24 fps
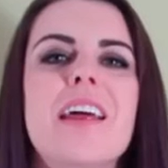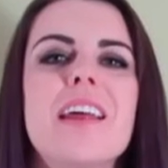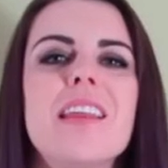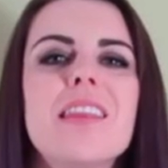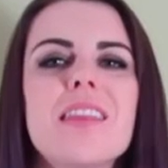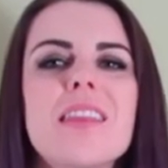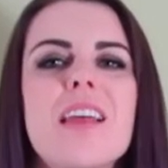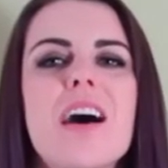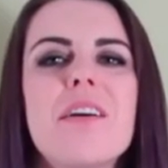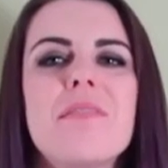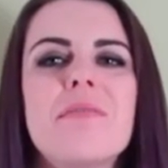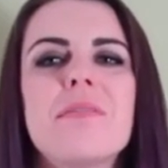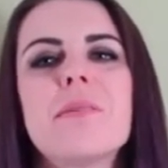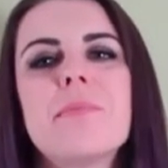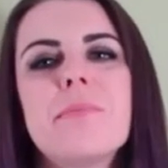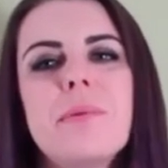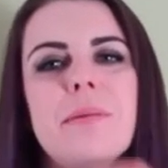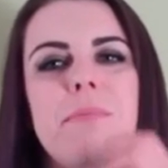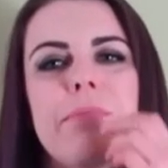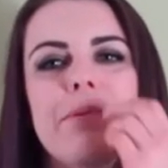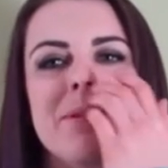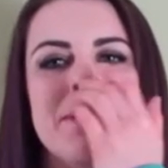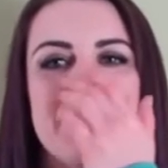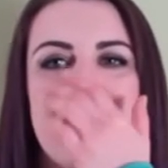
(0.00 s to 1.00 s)
And I love when
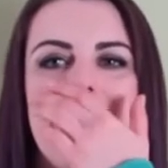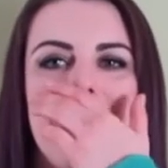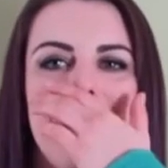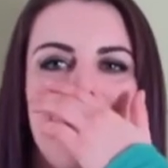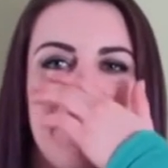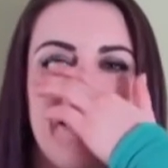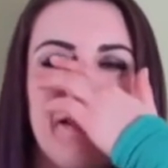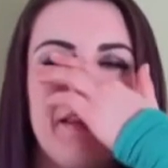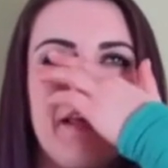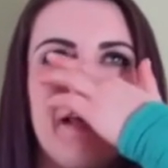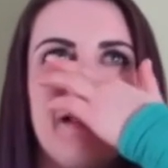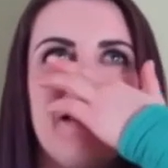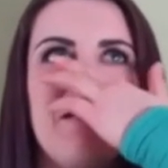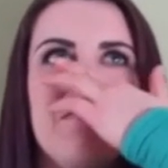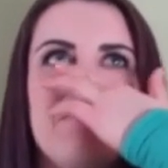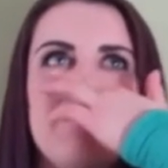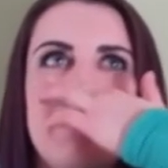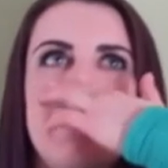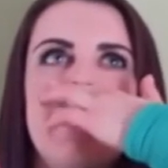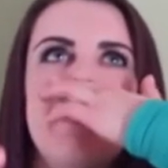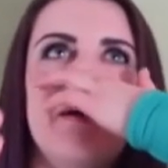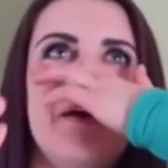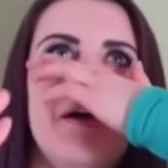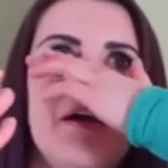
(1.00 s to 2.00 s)
people tell me that they love
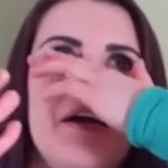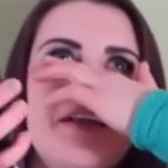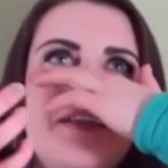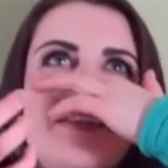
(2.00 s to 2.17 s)
me.